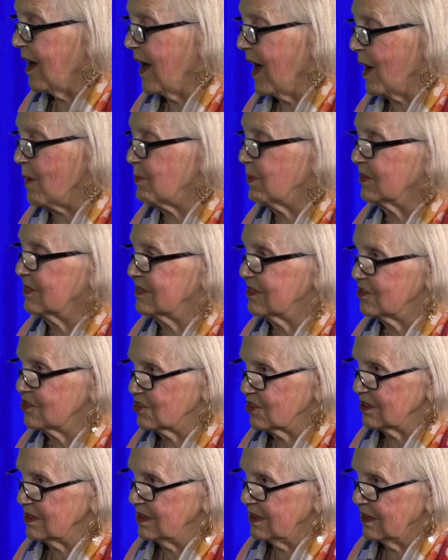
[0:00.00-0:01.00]

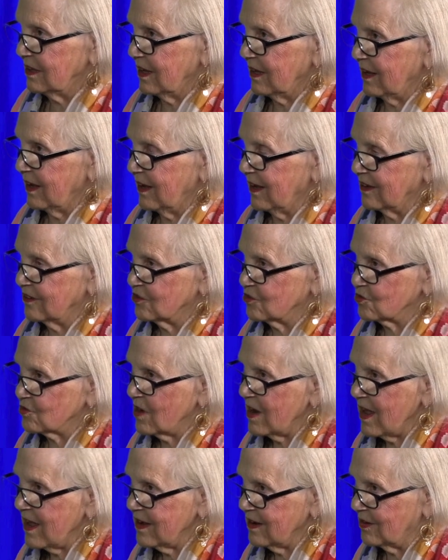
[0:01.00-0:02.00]
opposition, and
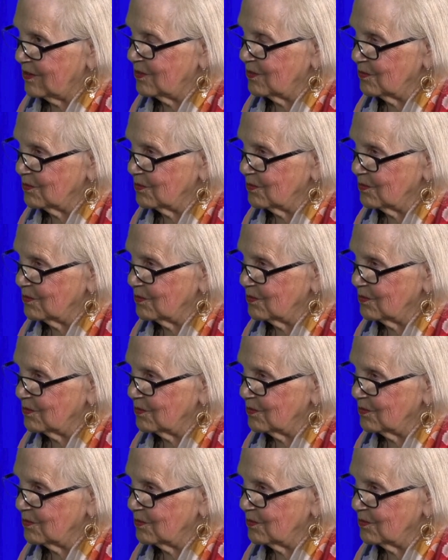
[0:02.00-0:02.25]
triumph.